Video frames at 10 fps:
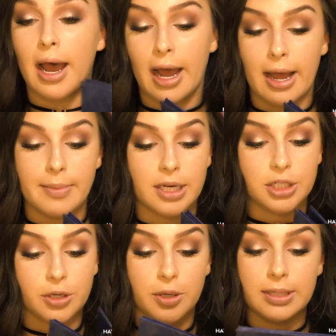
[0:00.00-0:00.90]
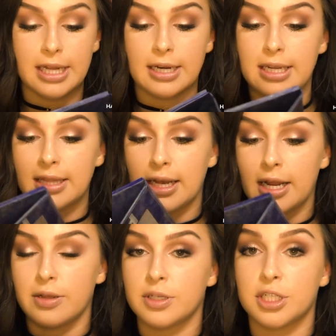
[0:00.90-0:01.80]
I'm going to show you a technique that I
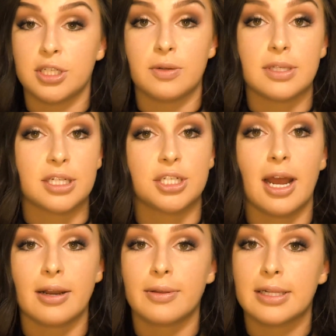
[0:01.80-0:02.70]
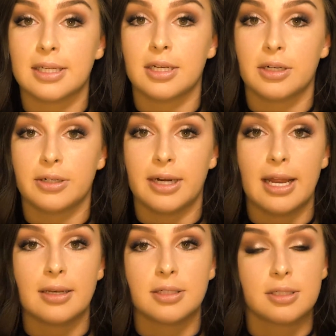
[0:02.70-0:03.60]
use just using shadow that's going to
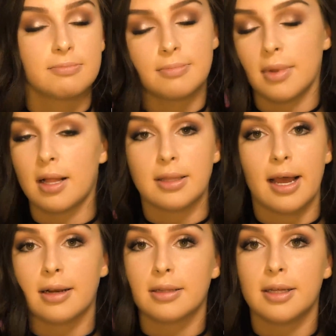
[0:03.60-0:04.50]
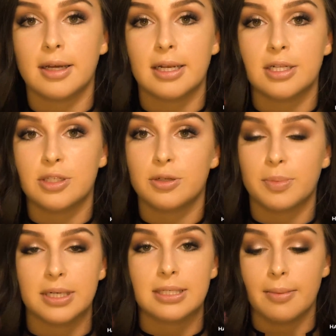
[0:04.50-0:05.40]
create a liner look, and it's
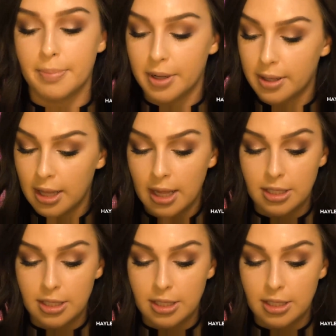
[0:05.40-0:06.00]
super simple.